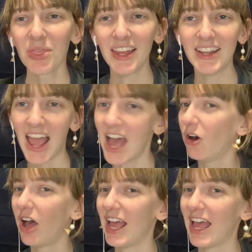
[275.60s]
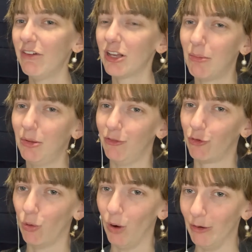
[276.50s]
Now, I have a couple of
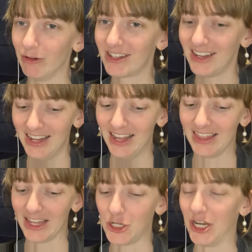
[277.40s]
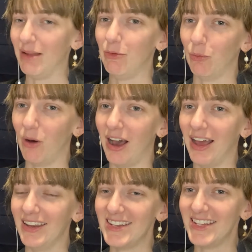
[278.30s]
quotes that James
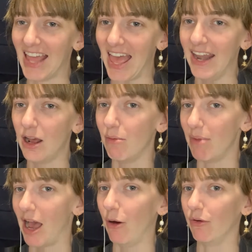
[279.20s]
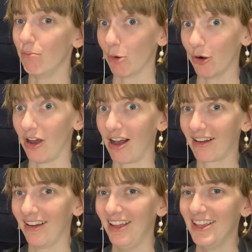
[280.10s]
Watt said about
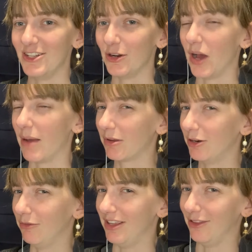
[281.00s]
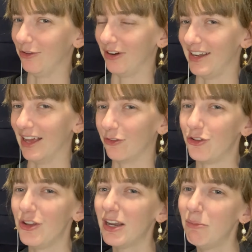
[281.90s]
Murdoch. So I'm going to read those right now so
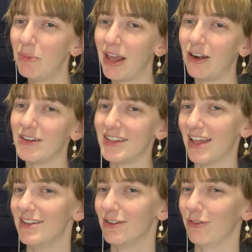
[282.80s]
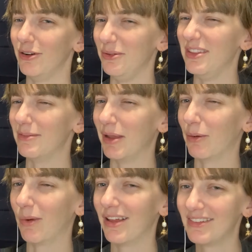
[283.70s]
you get a better sense of who this man
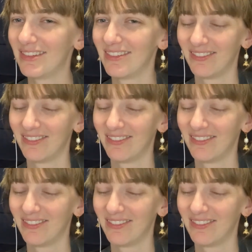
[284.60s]
was.